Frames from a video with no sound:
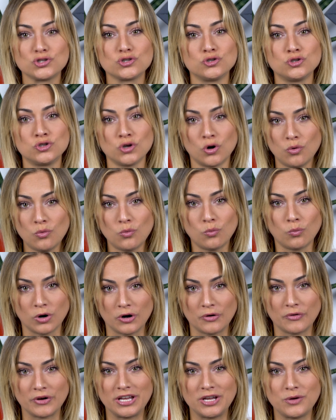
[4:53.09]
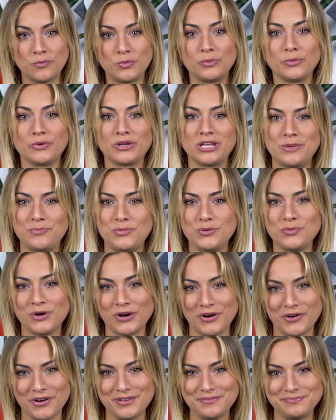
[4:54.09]
don't worry, we will keep you
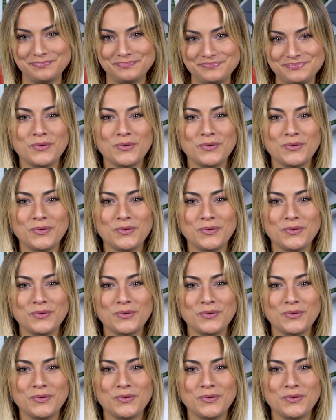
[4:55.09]
current.